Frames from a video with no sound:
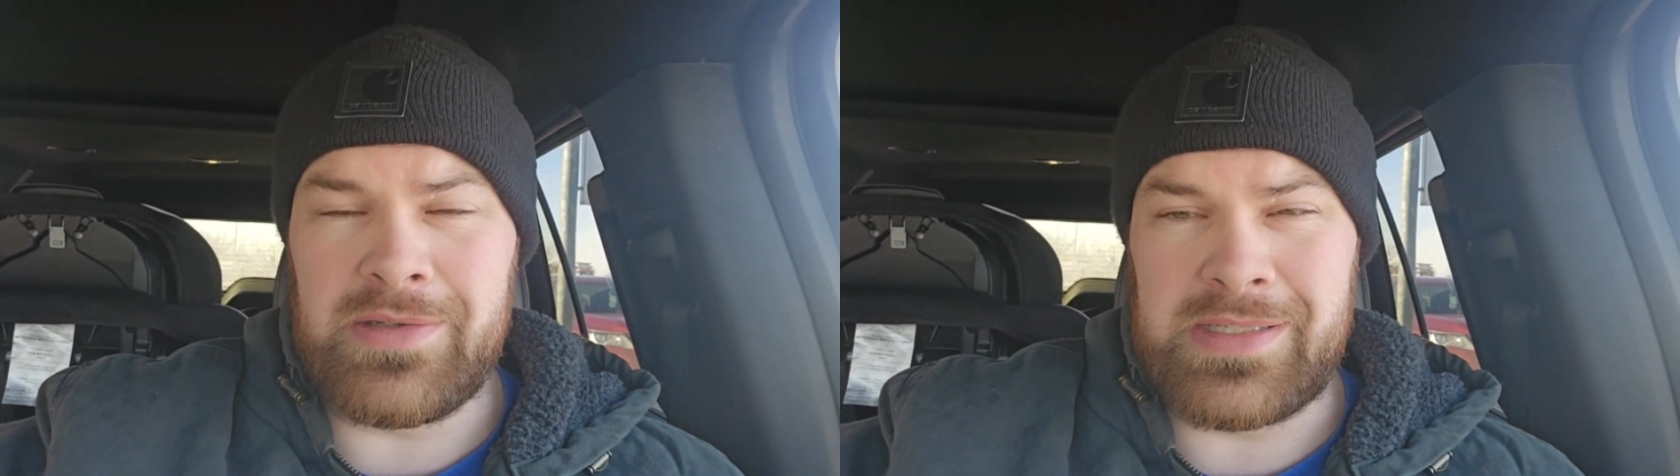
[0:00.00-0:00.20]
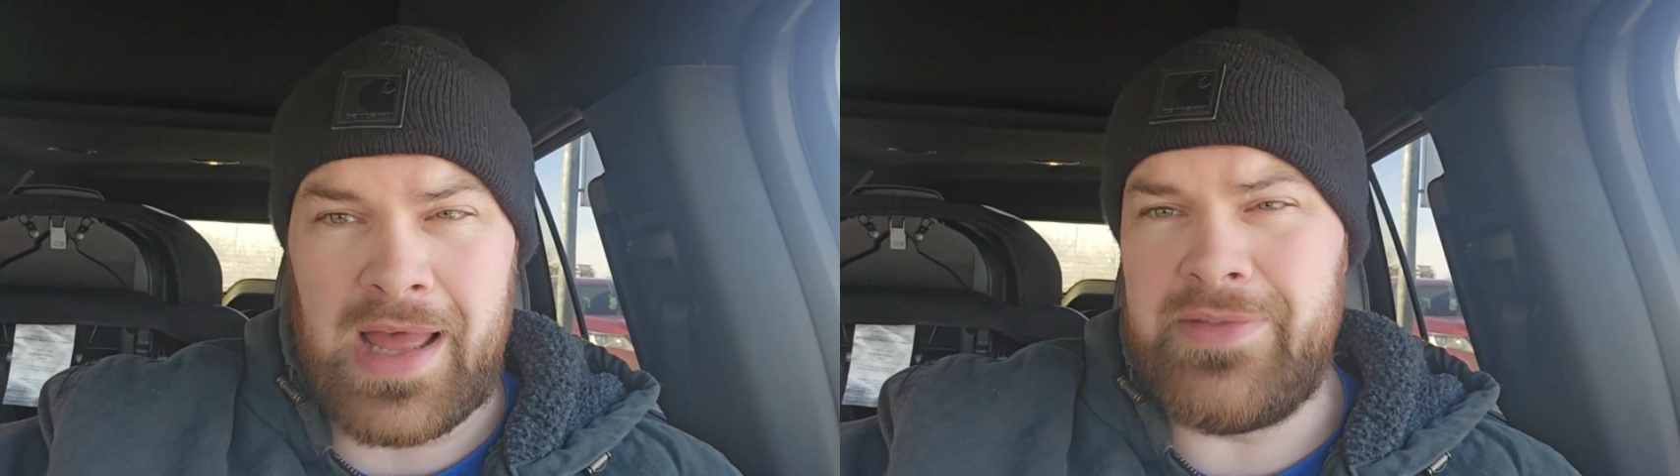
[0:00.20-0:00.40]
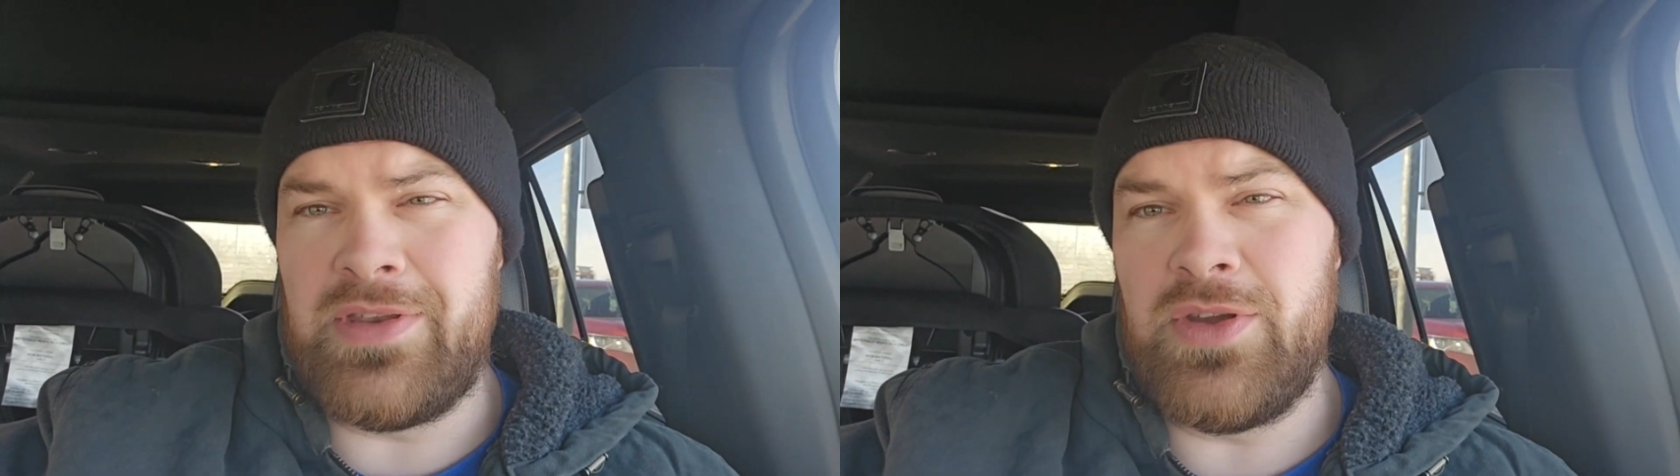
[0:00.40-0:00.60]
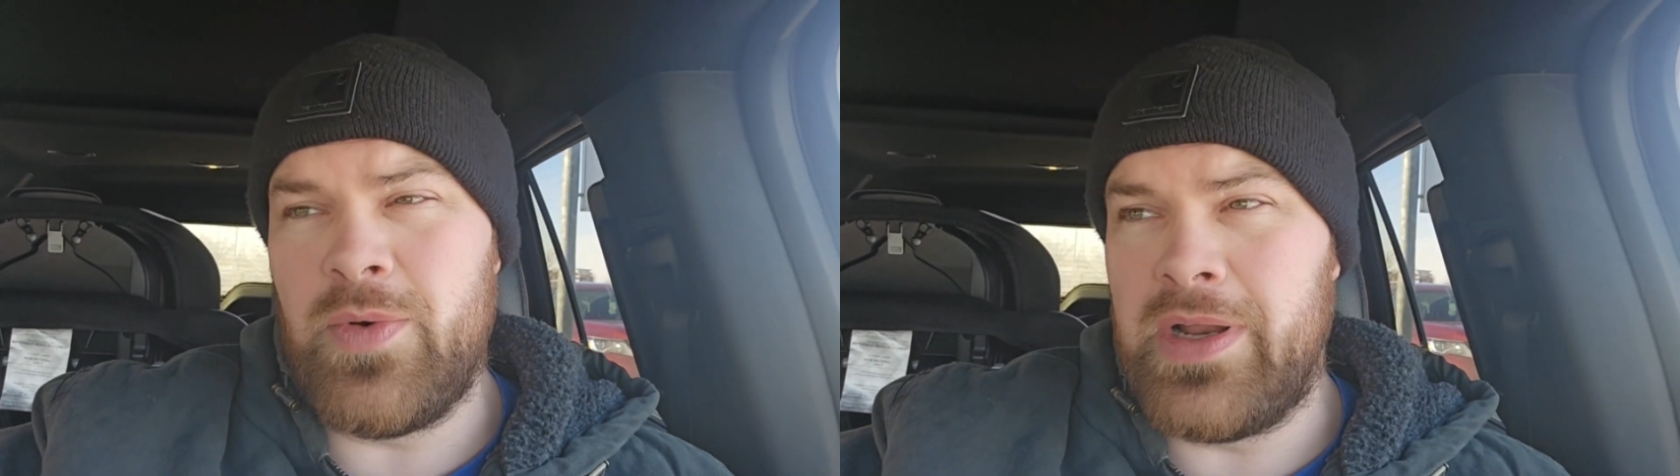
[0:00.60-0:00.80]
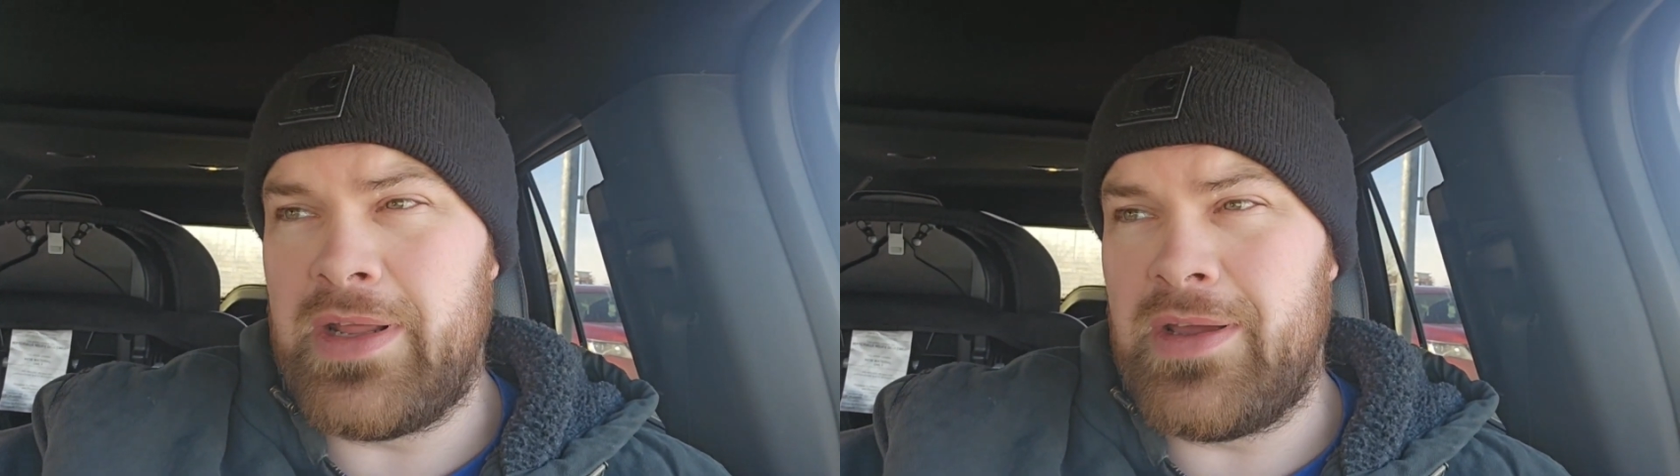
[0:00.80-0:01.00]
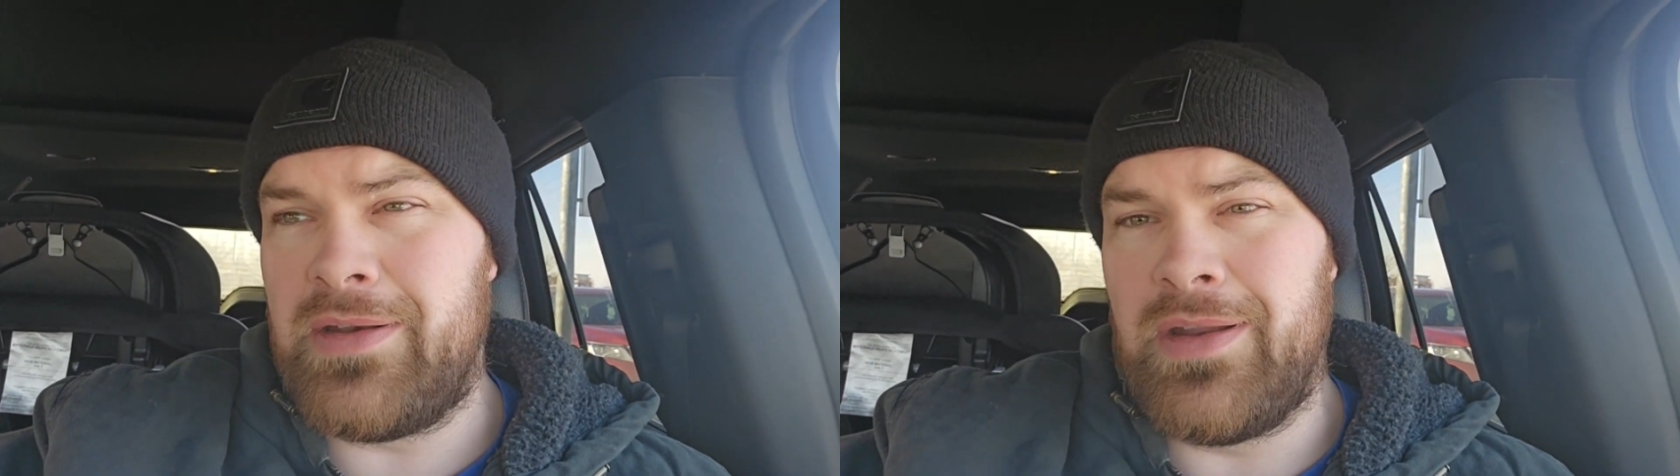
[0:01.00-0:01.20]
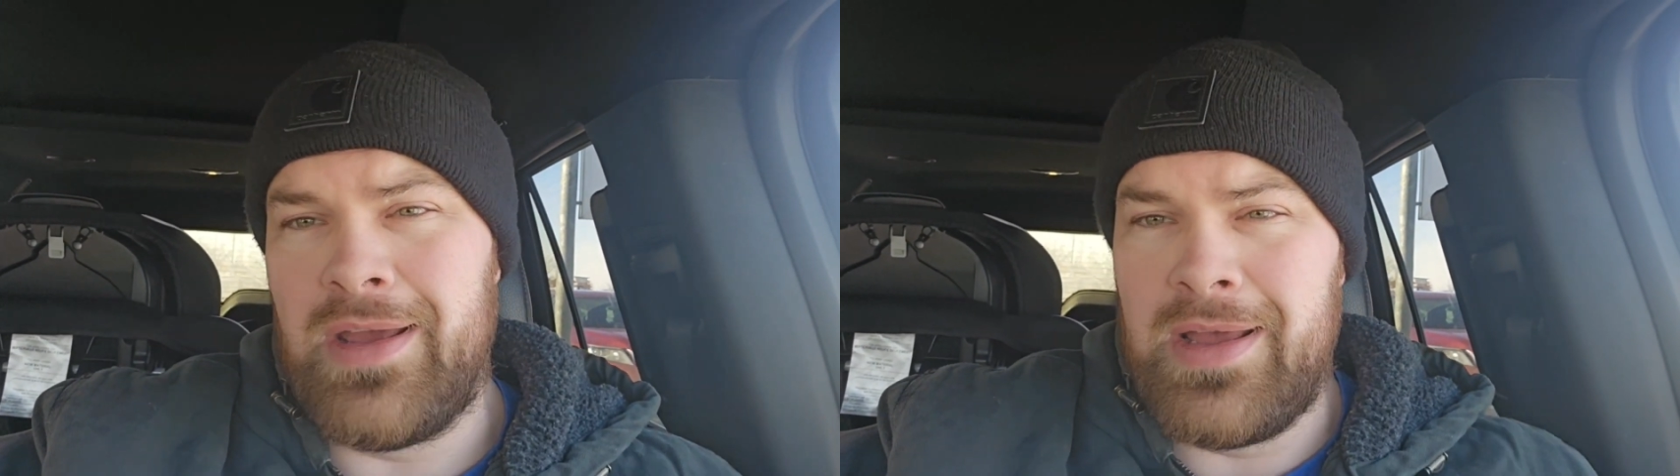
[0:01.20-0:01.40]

slide the new one in,